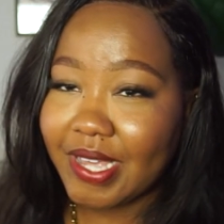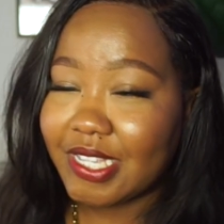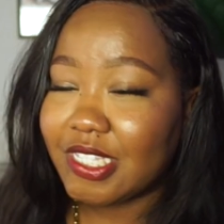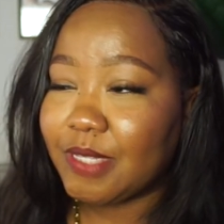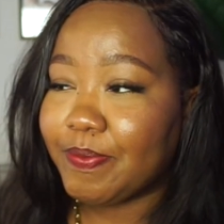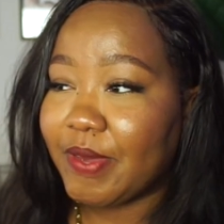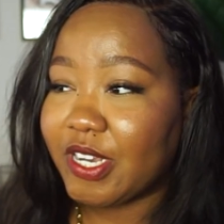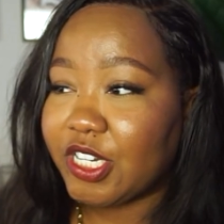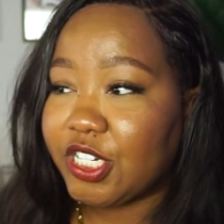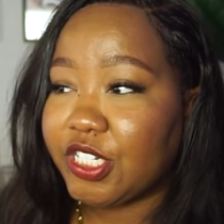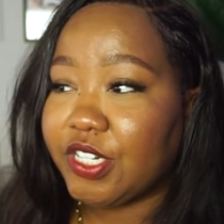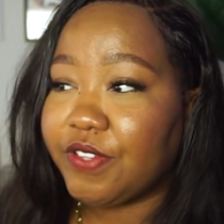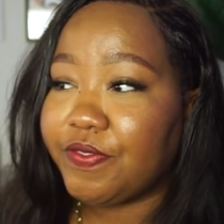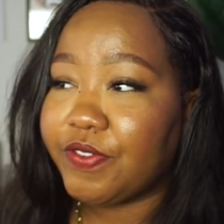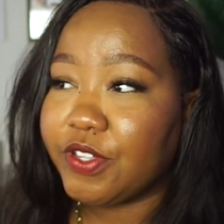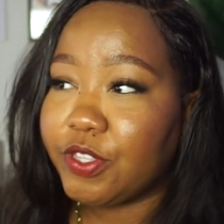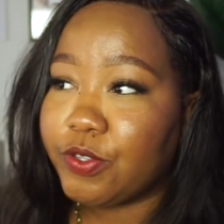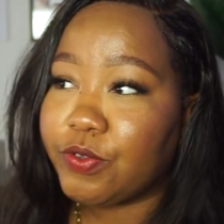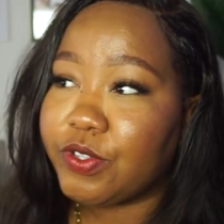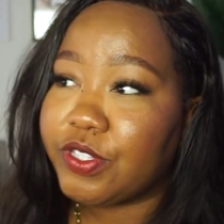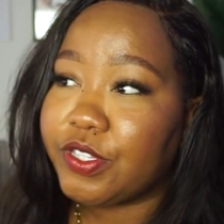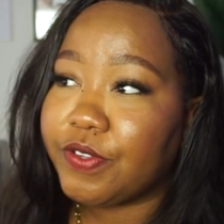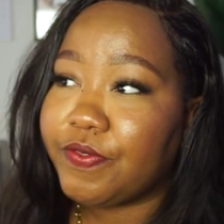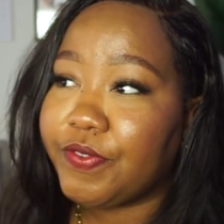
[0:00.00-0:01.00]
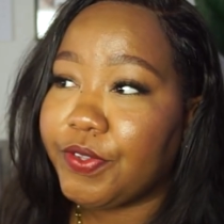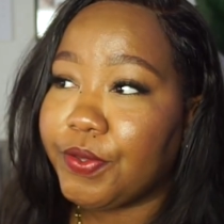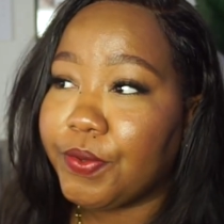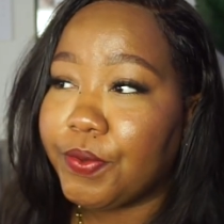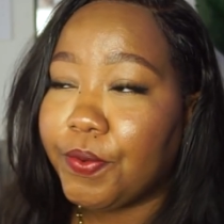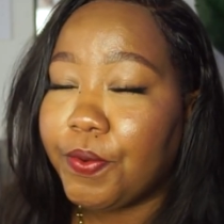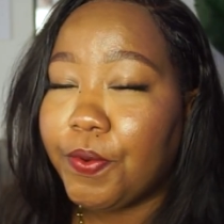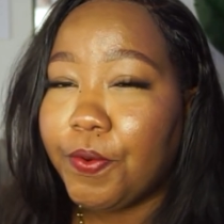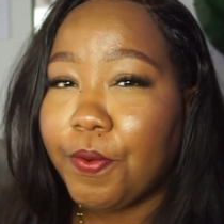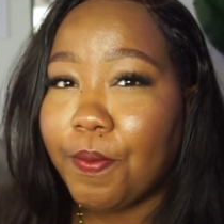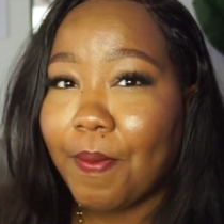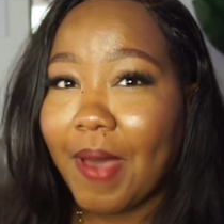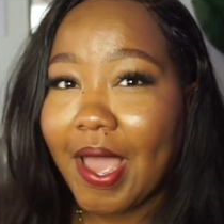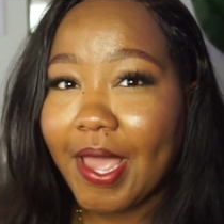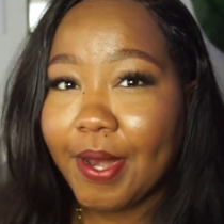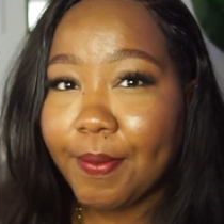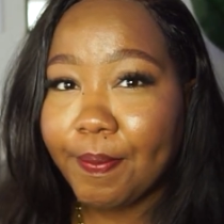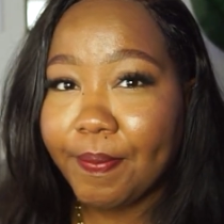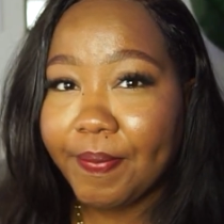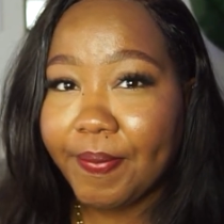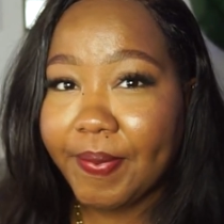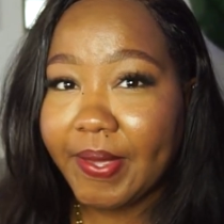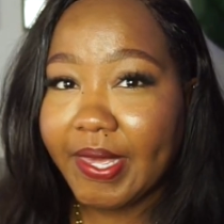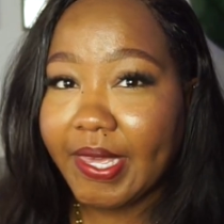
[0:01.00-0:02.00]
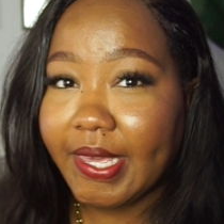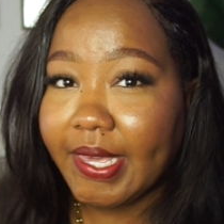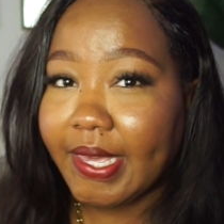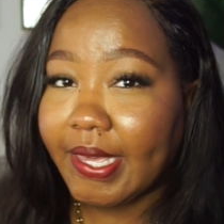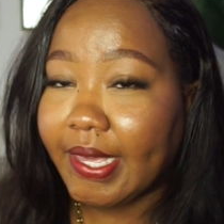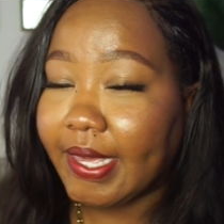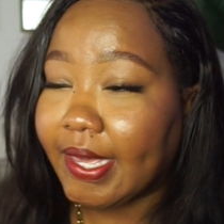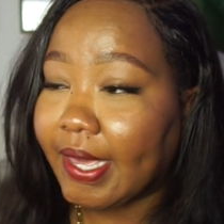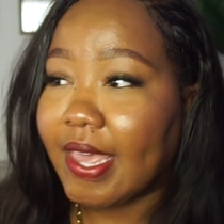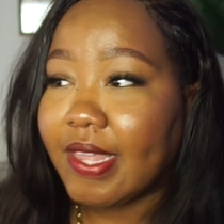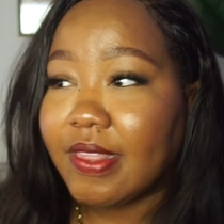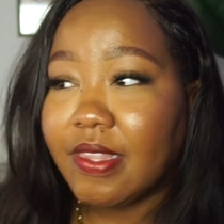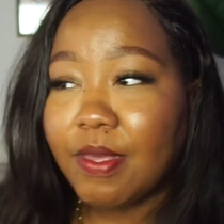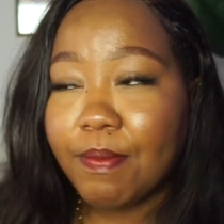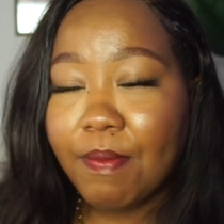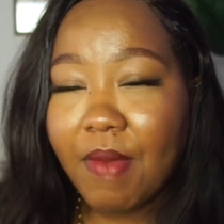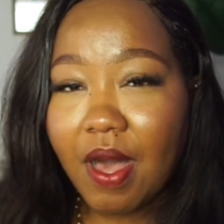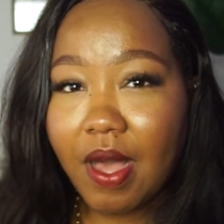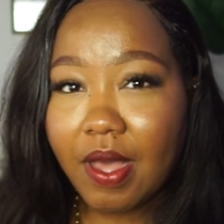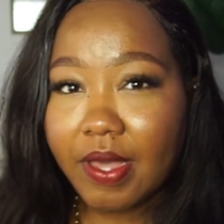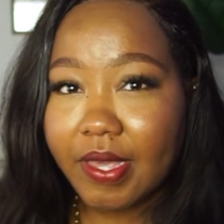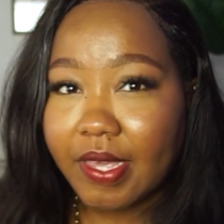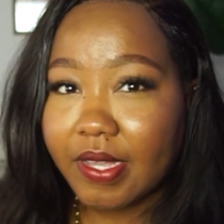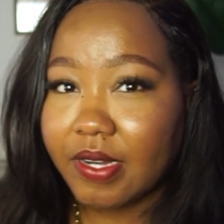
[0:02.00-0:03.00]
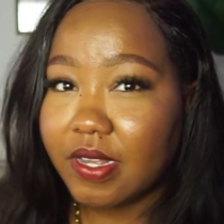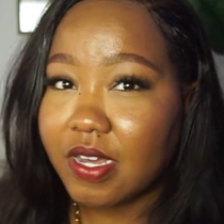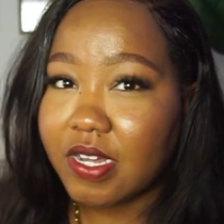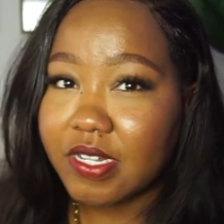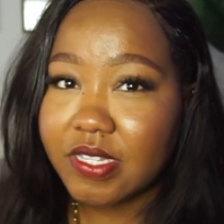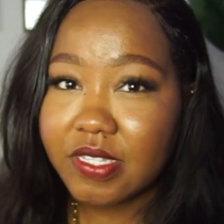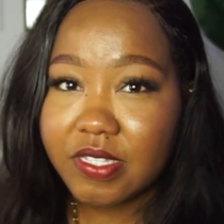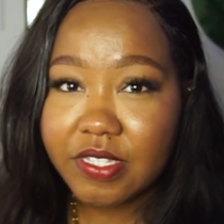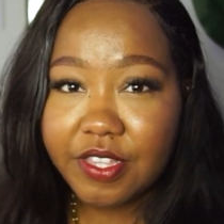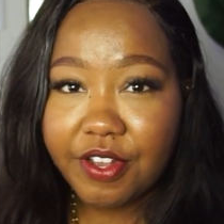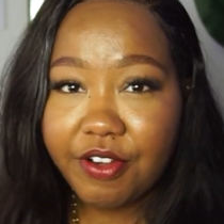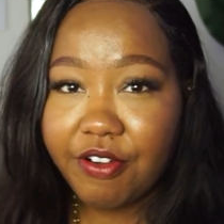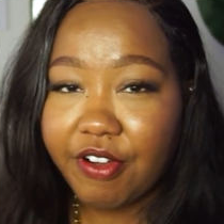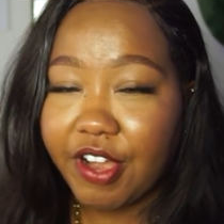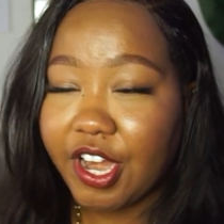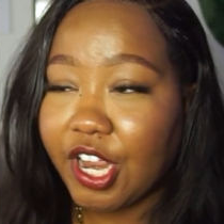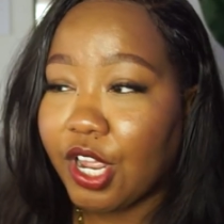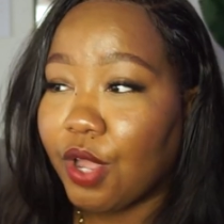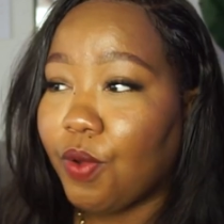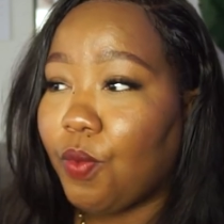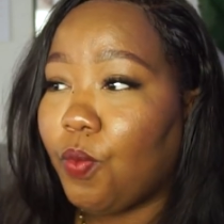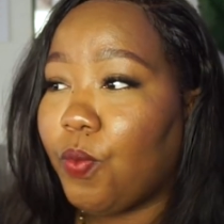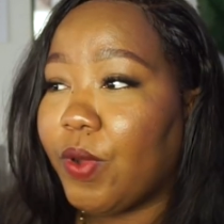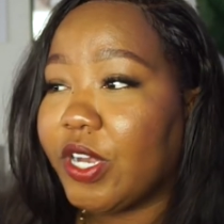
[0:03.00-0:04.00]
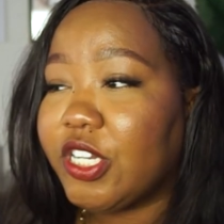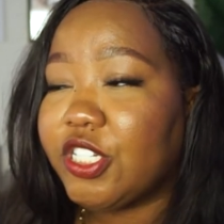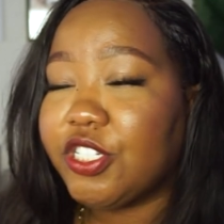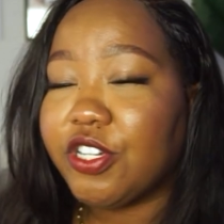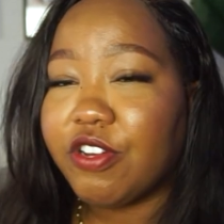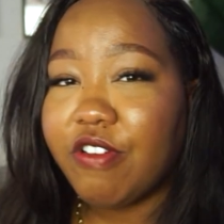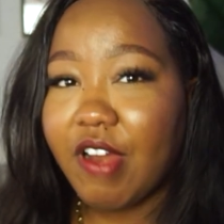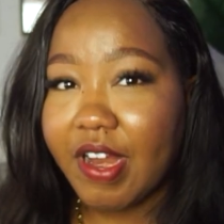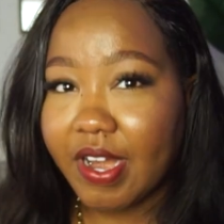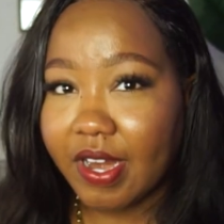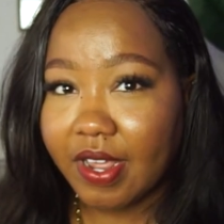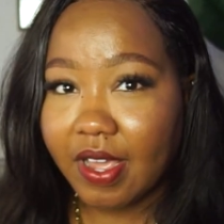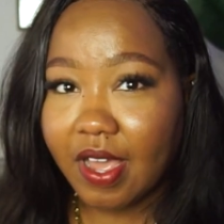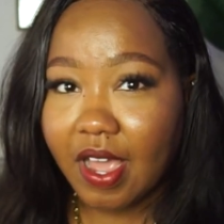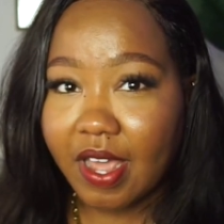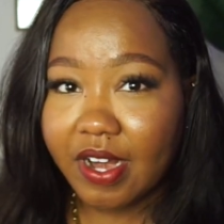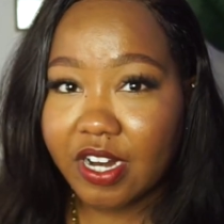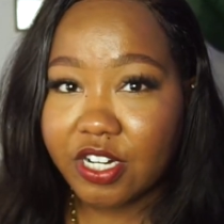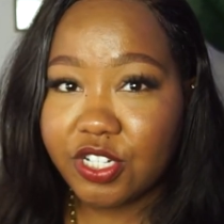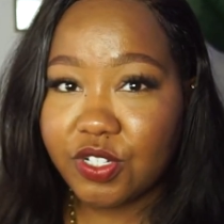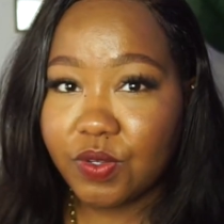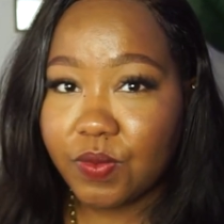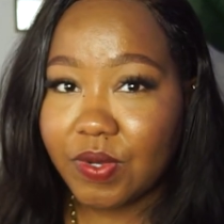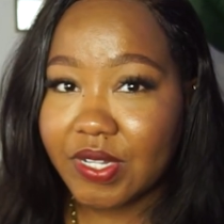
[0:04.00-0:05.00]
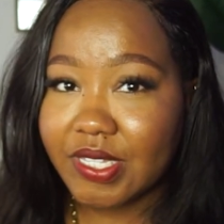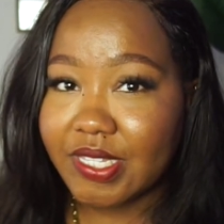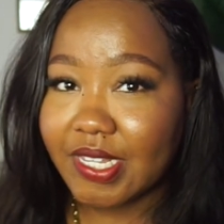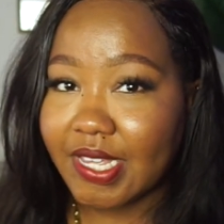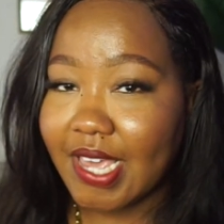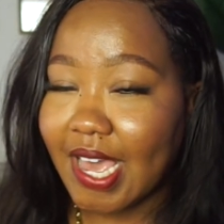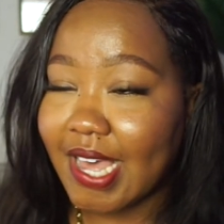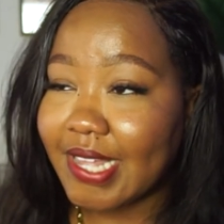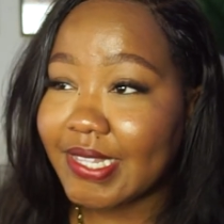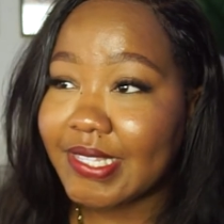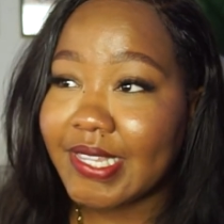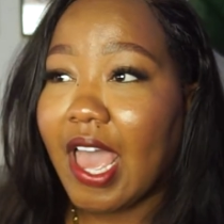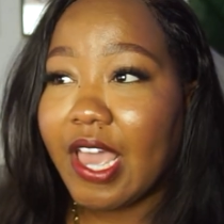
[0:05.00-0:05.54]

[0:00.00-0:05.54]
especially for those of you who might be in the market considering which credit card that you want to get.